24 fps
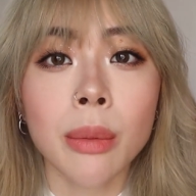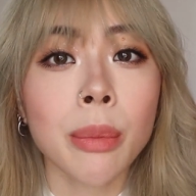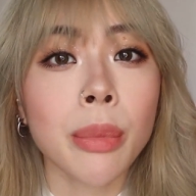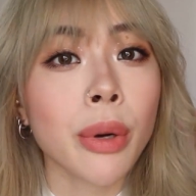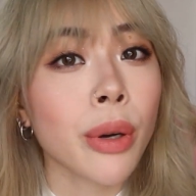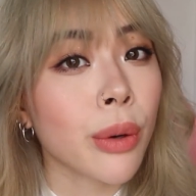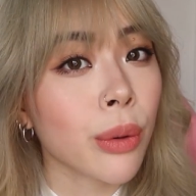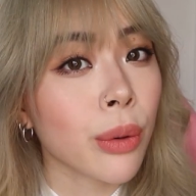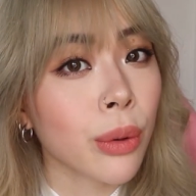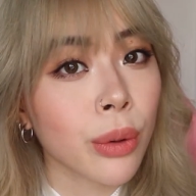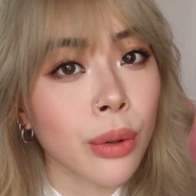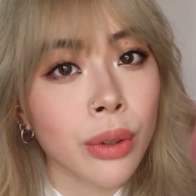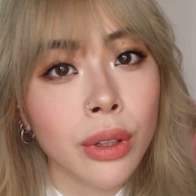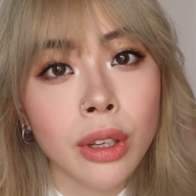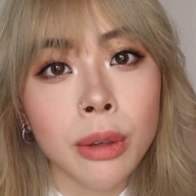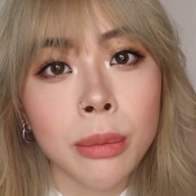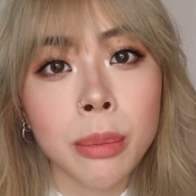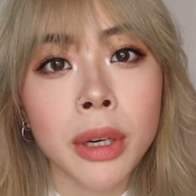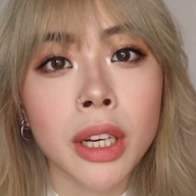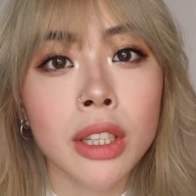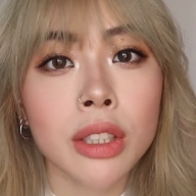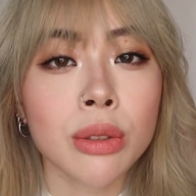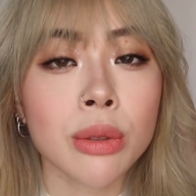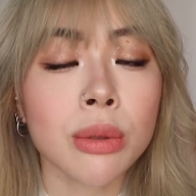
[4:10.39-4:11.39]
put all your
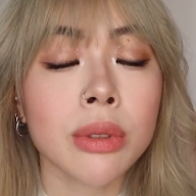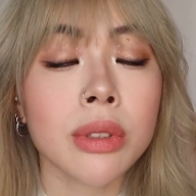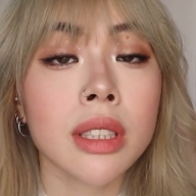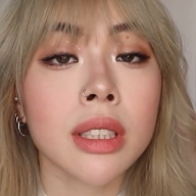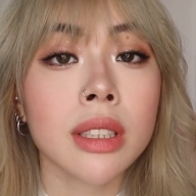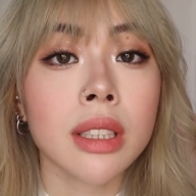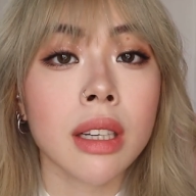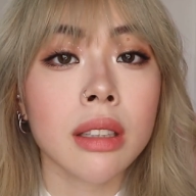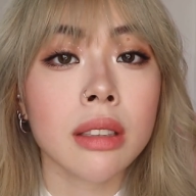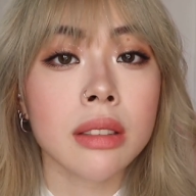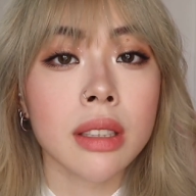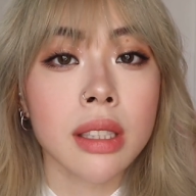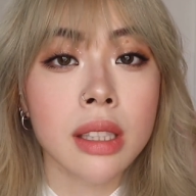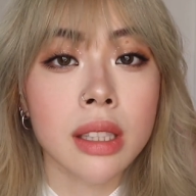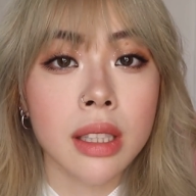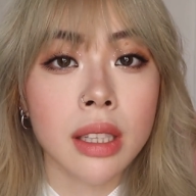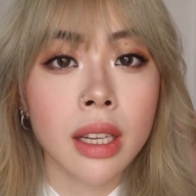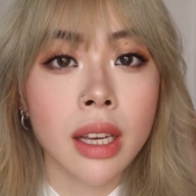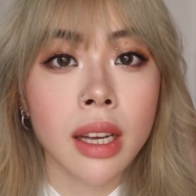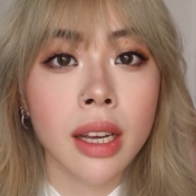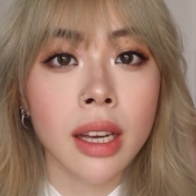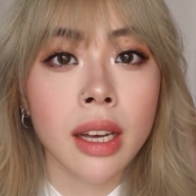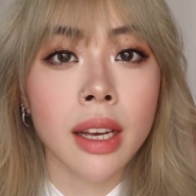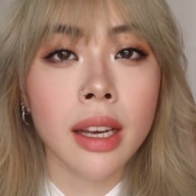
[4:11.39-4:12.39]
personal details in
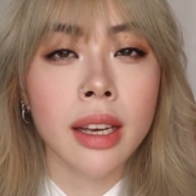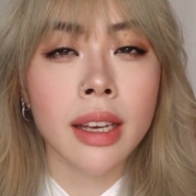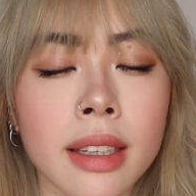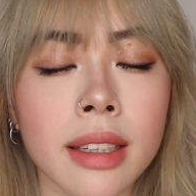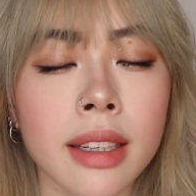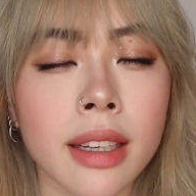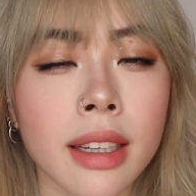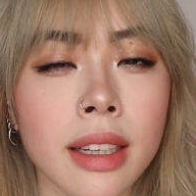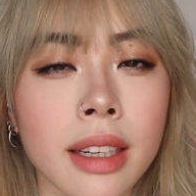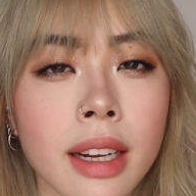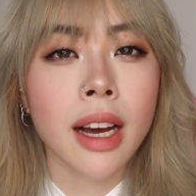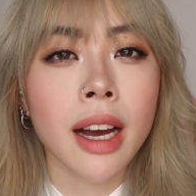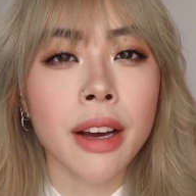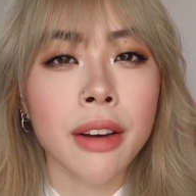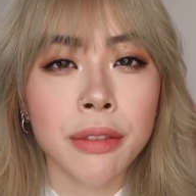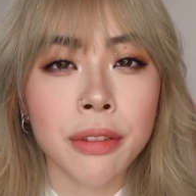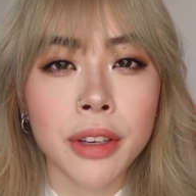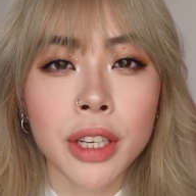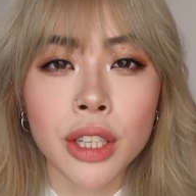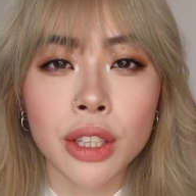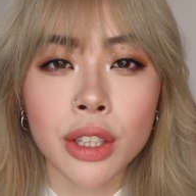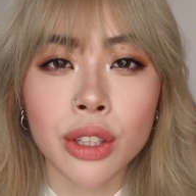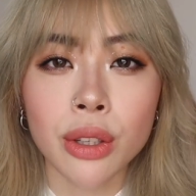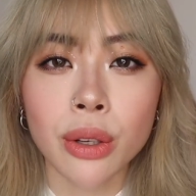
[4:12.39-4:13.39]
there, and then I
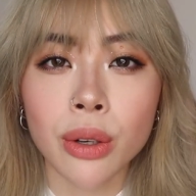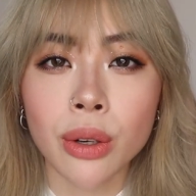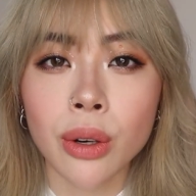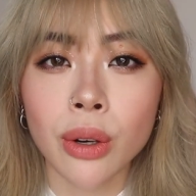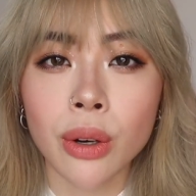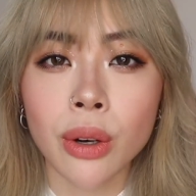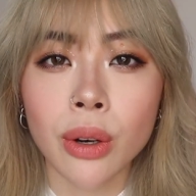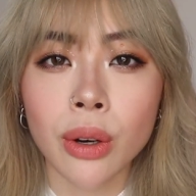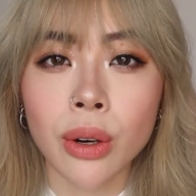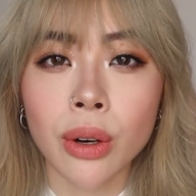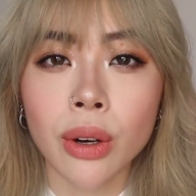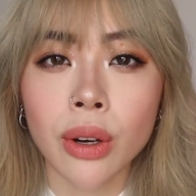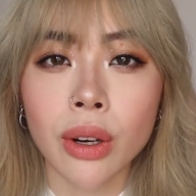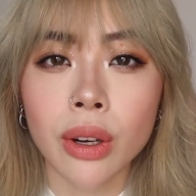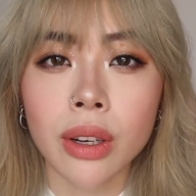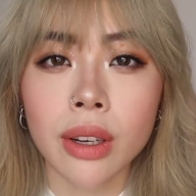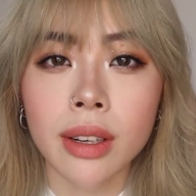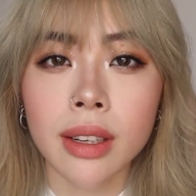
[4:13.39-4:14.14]
think your